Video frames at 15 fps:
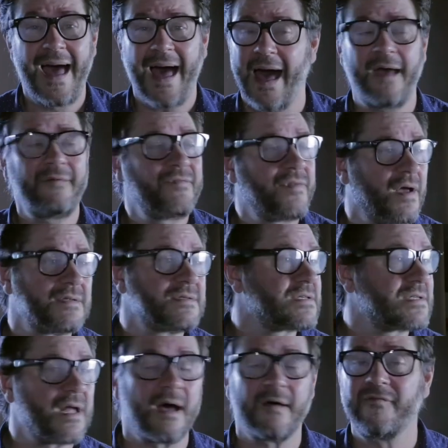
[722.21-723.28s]
I've done
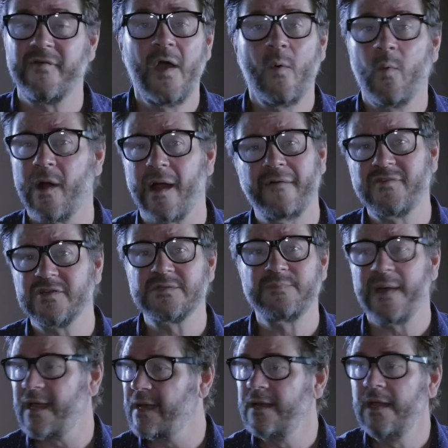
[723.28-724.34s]
stuff where I've just
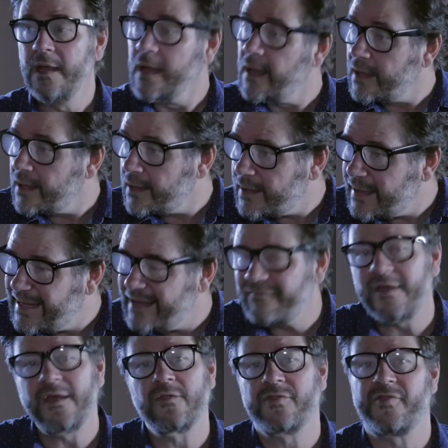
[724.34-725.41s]
been
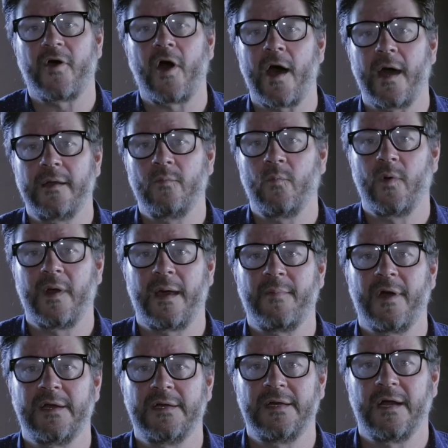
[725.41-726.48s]
giving a thought when I'm
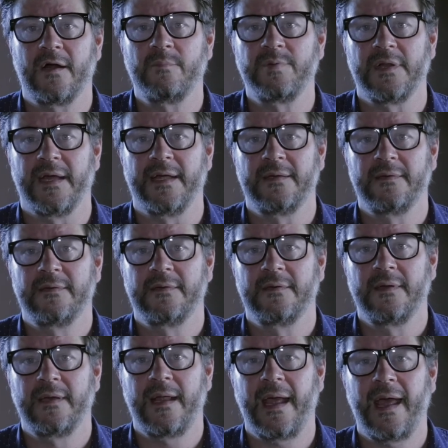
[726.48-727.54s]
on an airplane
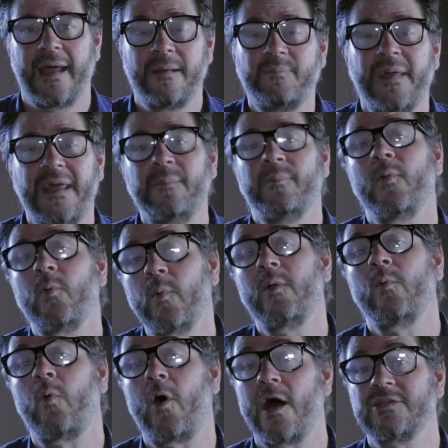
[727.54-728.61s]
and people will
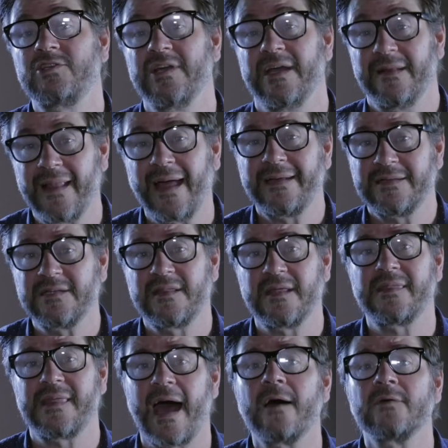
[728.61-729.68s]
watch it, like to the
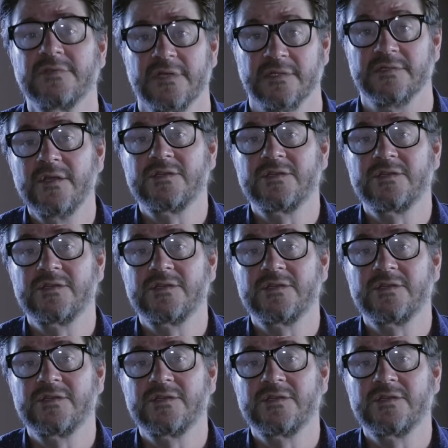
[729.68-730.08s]
thousand.